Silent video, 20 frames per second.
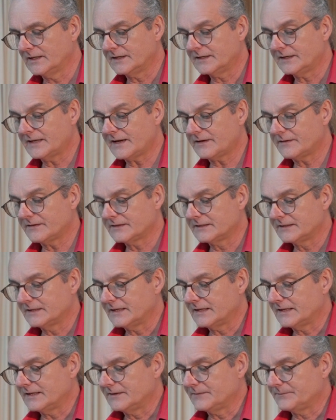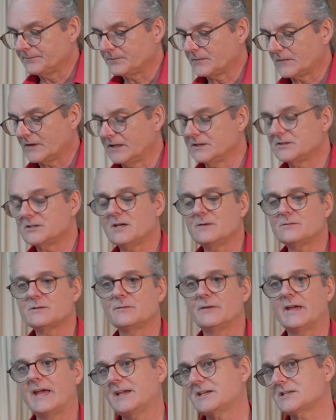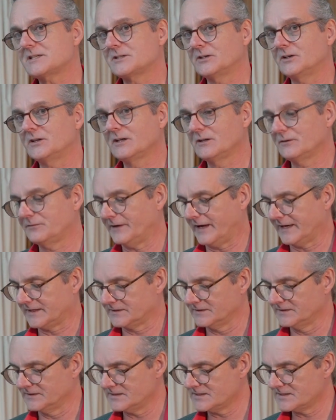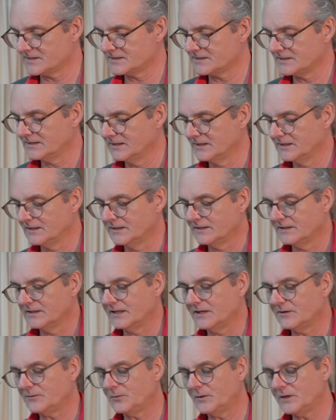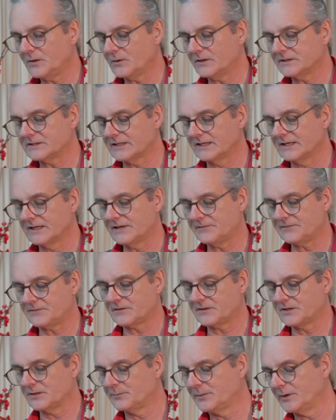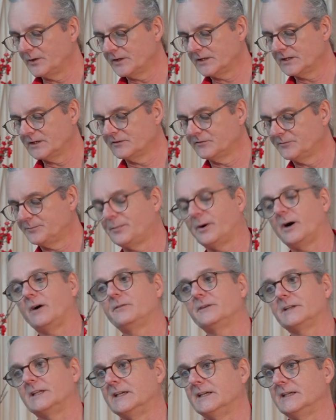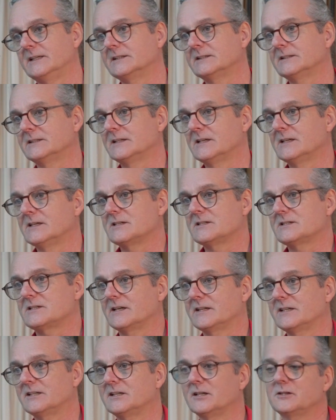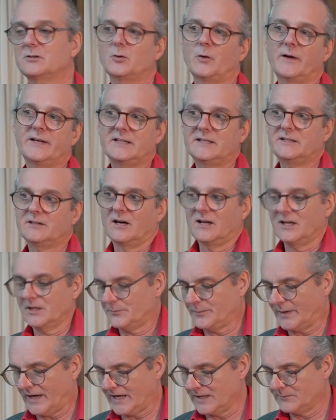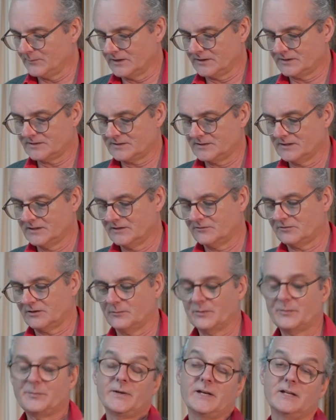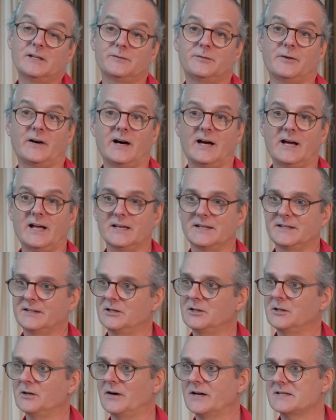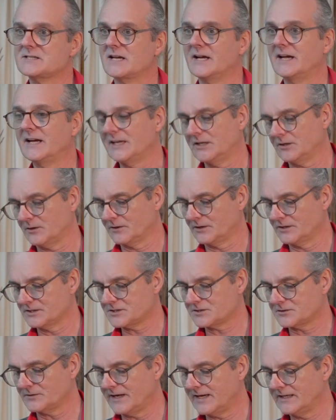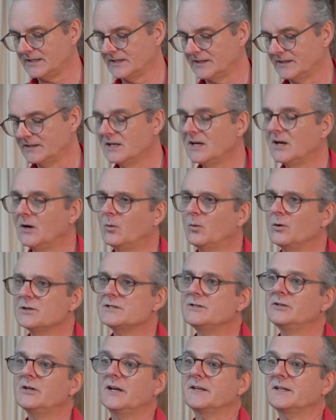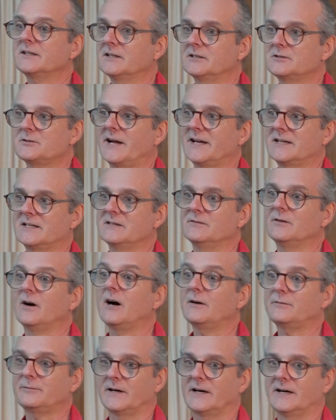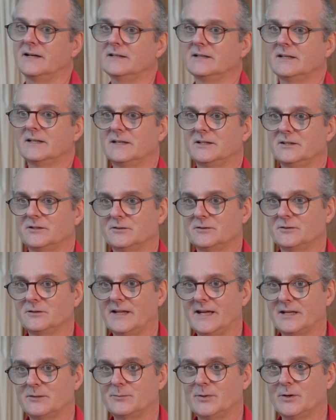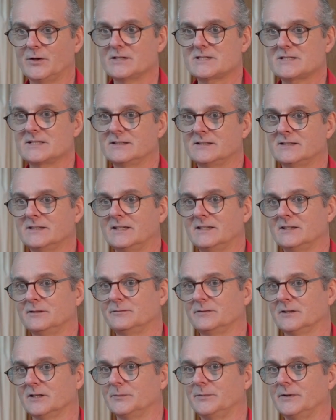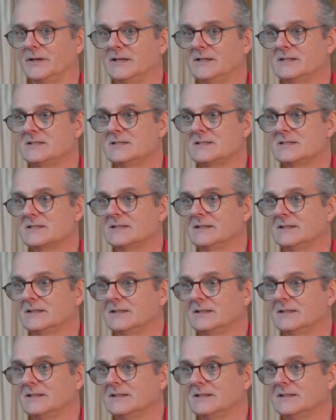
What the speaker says: Now, in terms of external factors, if we were to lift the burden of poverty so that a $20 payment from a paedophile in the USA or Australia was not an attractive offer to that person in the Philippines,